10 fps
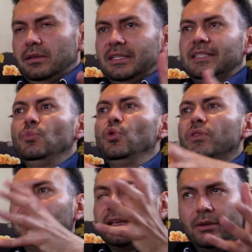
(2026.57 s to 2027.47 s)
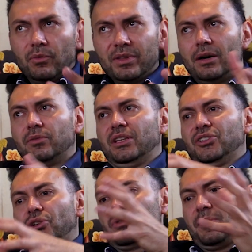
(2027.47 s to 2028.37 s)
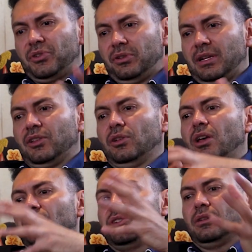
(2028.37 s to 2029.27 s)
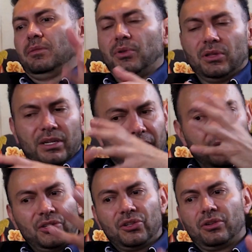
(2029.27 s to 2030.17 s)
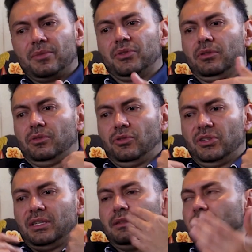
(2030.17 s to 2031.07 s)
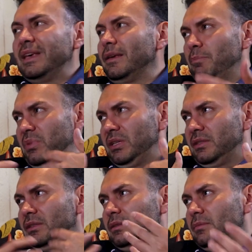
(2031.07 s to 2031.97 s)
smoothly without interruption, ideological, political interruptions. You just make business.